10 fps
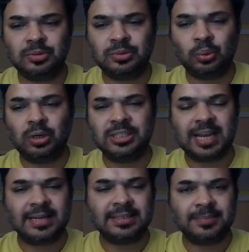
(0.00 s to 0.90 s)
old
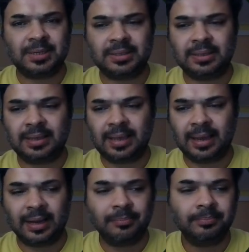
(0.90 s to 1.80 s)
ChatGPT
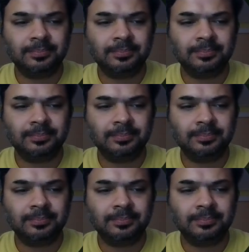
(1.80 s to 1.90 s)
era